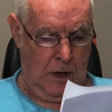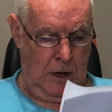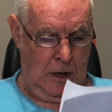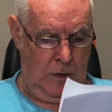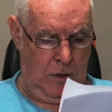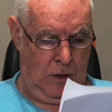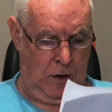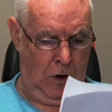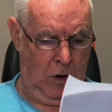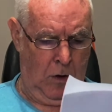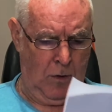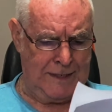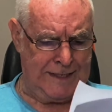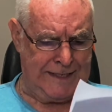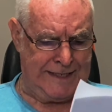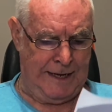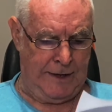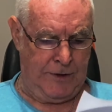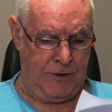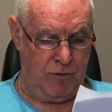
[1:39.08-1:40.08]
The Lord
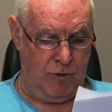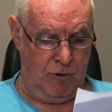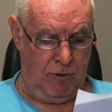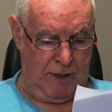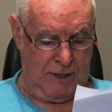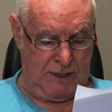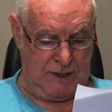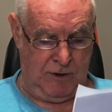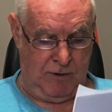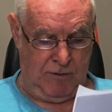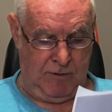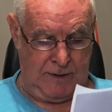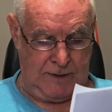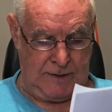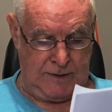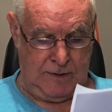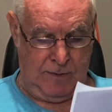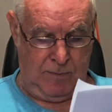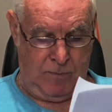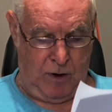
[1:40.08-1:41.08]
said through his
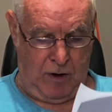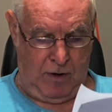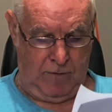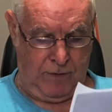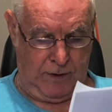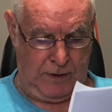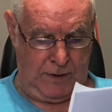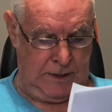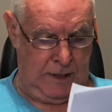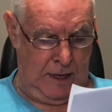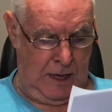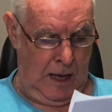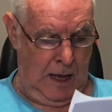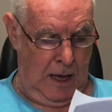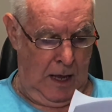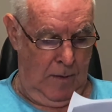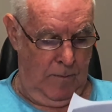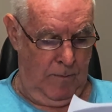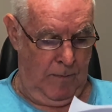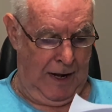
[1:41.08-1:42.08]
servants the prophets,
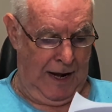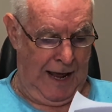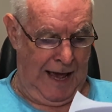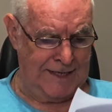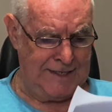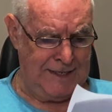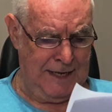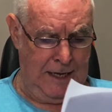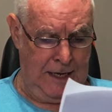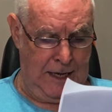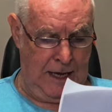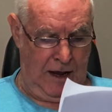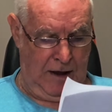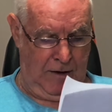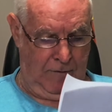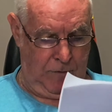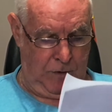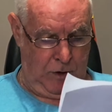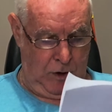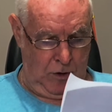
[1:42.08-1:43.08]
"Manasseh, king
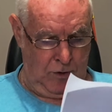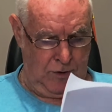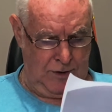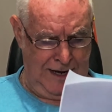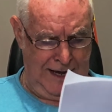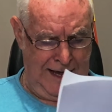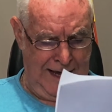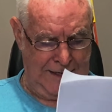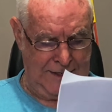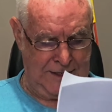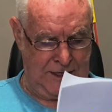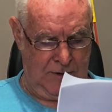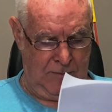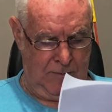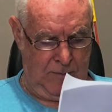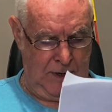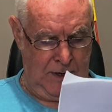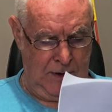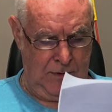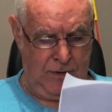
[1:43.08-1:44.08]
of Judah, has
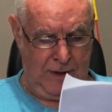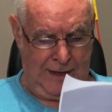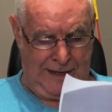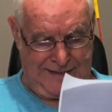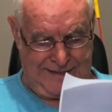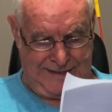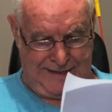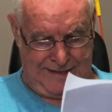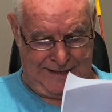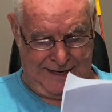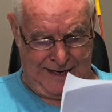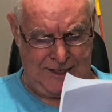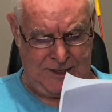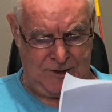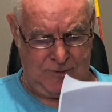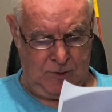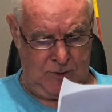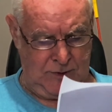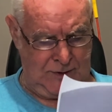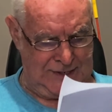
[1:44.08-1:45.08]
committed these
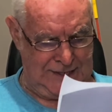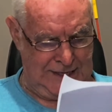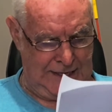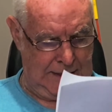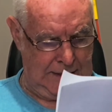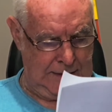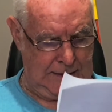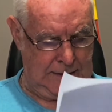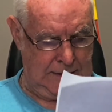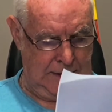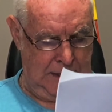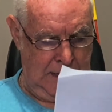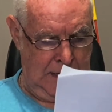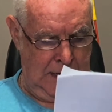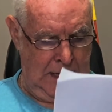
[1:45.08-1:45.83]
detestable sins.